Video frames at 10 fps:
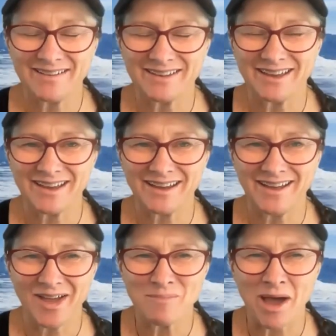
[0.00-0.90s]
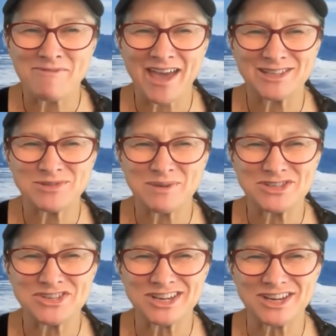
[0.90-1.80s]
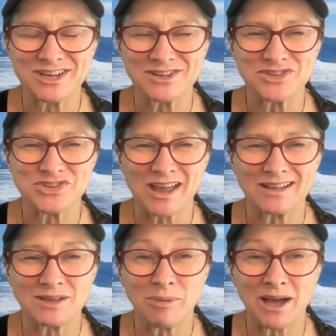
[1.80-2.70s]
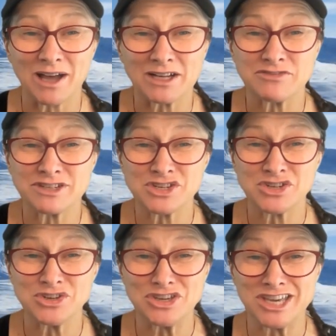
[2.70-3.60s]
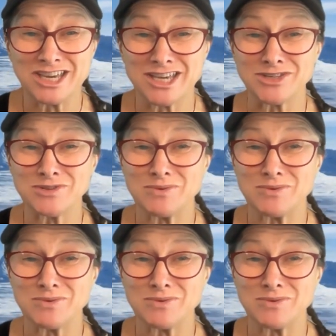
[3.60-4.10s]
yeah. My van's been sitting in Australia parked for 2 years